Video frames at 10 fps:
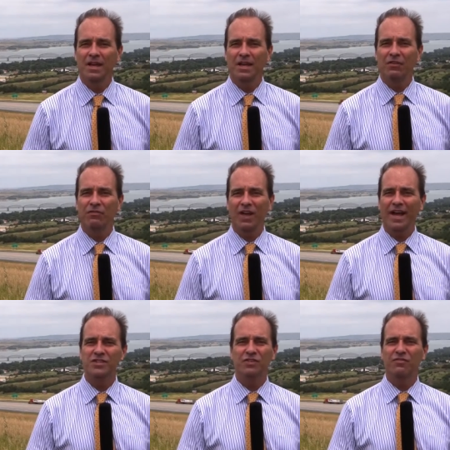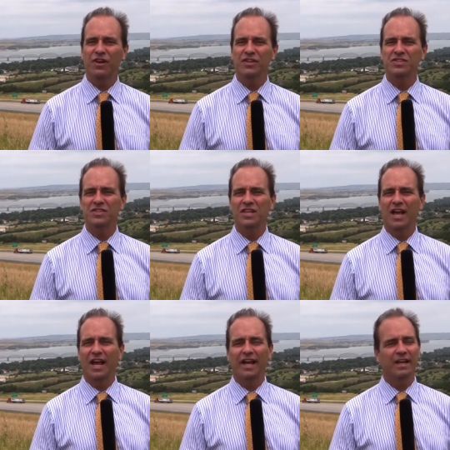Now, flags are phrases
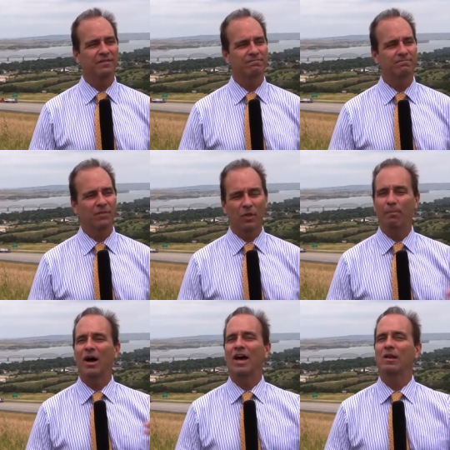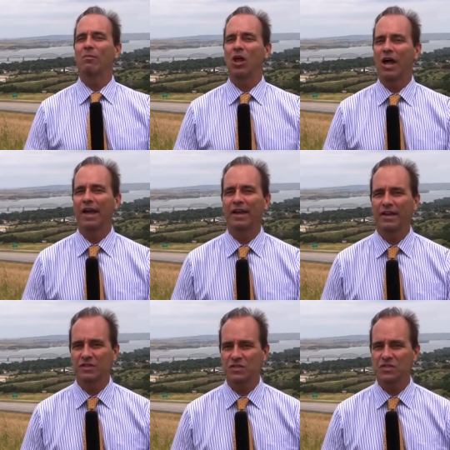like, the bottom line
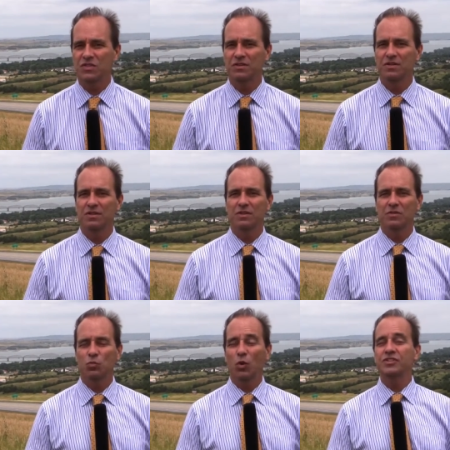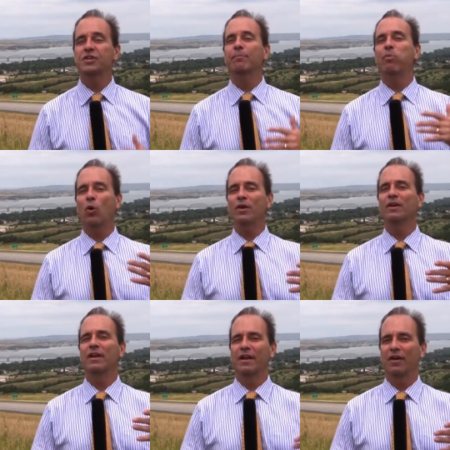is, what's
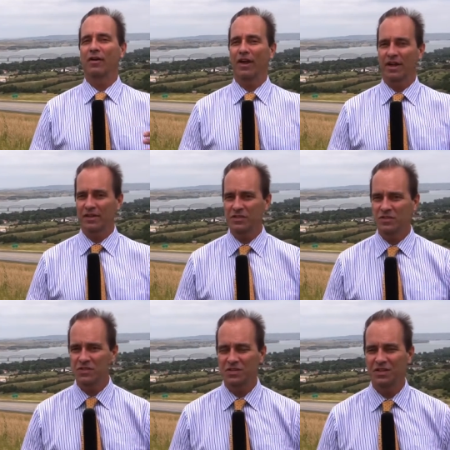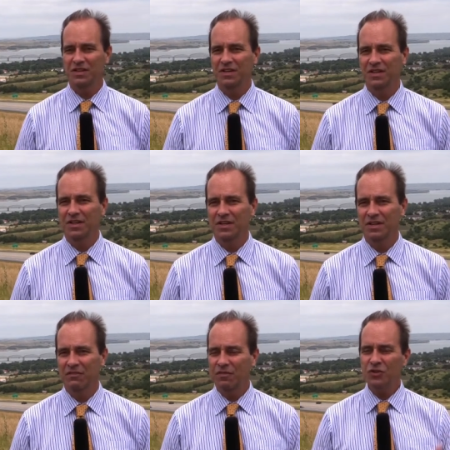important here is,
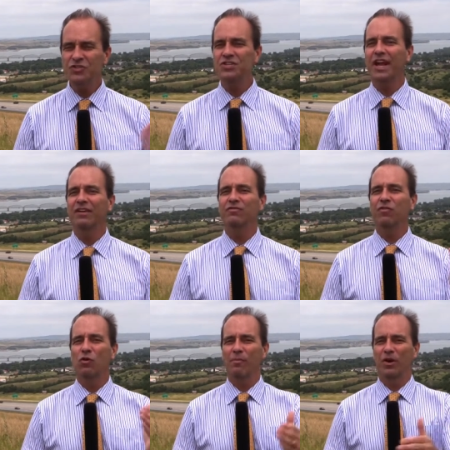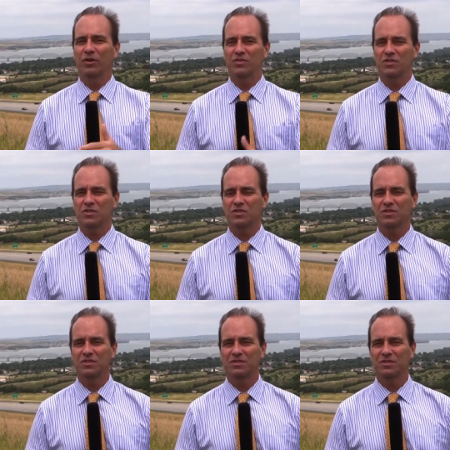first and foremost.